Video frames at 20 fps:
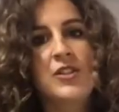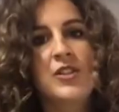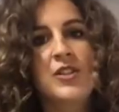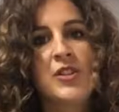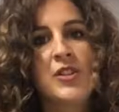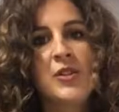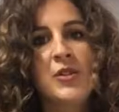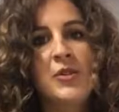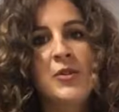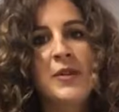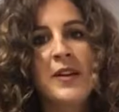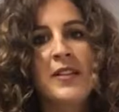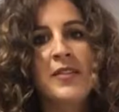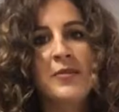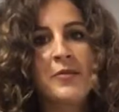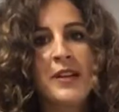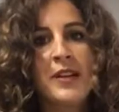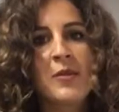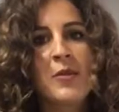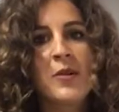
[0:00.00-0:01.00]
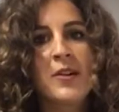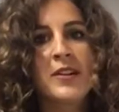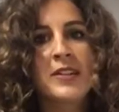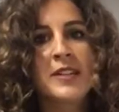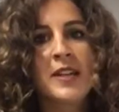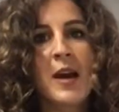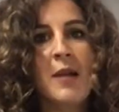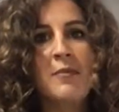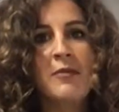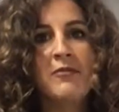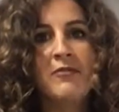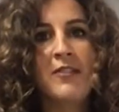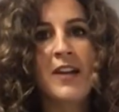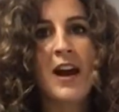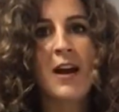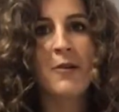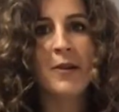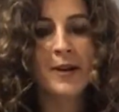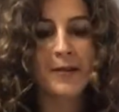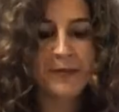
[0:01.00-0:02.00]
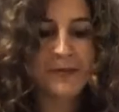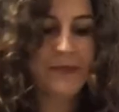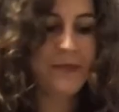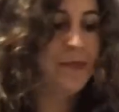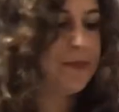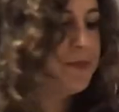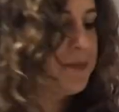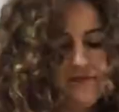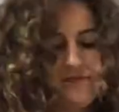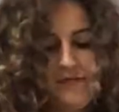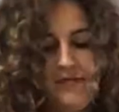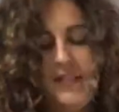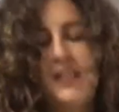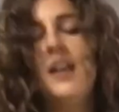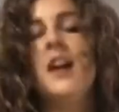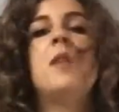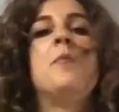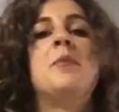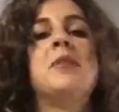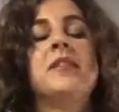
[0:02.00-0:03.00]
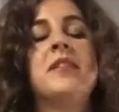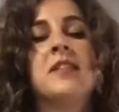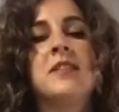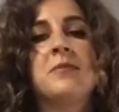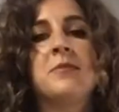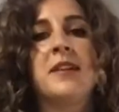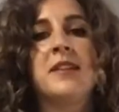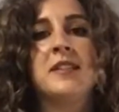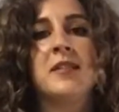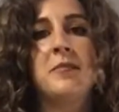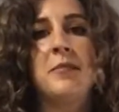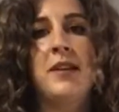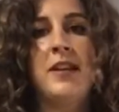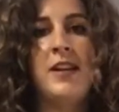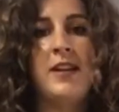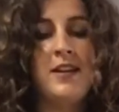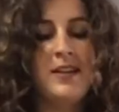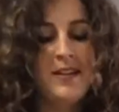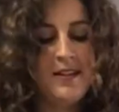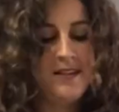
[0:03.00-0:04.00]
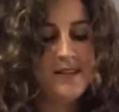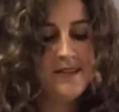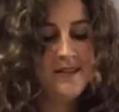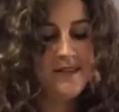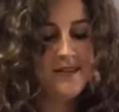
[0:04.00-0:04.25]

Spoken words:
2 3/4 cup of flour. I'll put this recipe